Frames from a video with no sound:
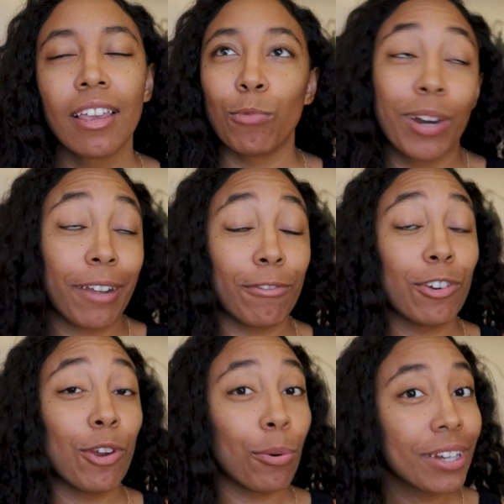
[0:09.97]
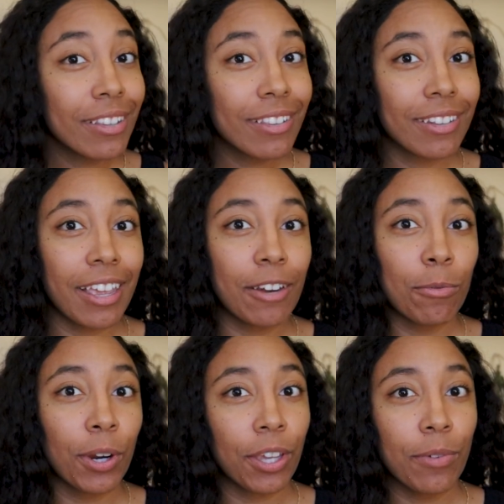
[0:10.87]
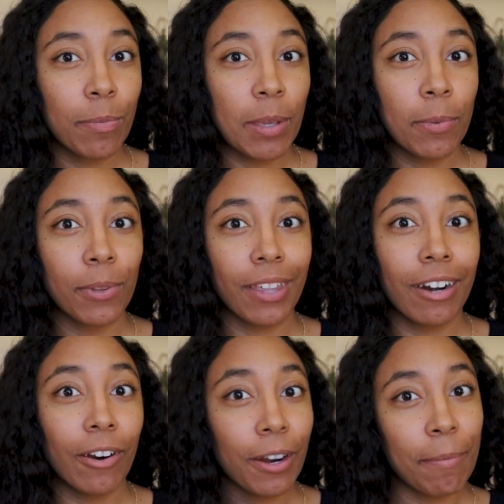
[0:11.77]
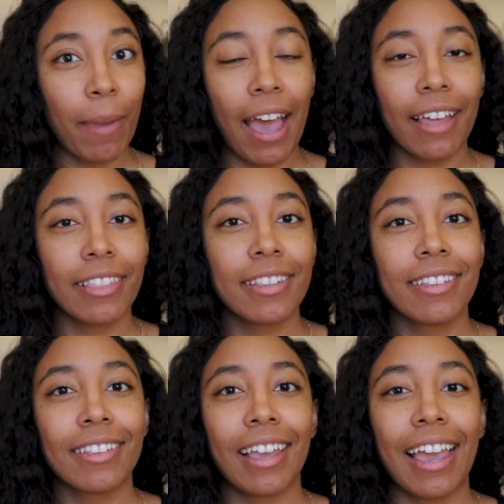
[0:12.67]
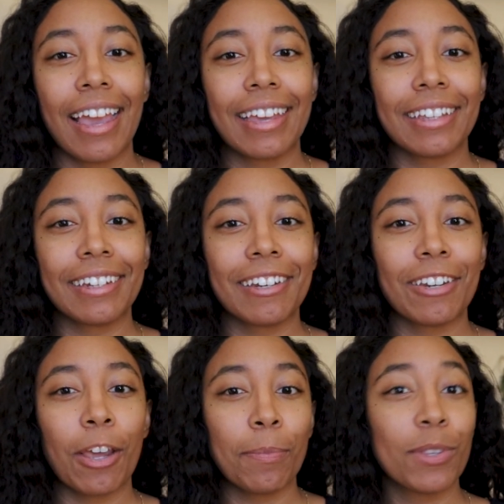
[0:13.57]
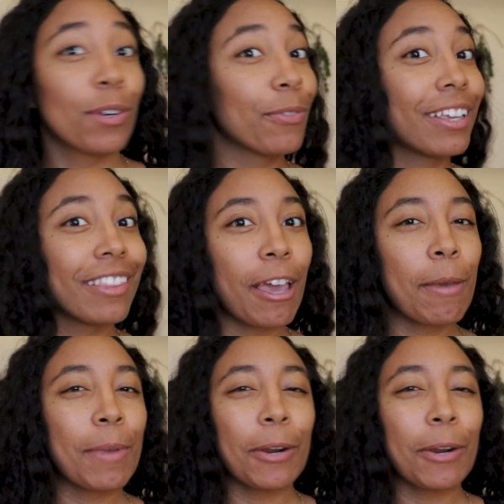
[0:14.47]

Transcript: what I've noticed in working with people that are empaths and observing them,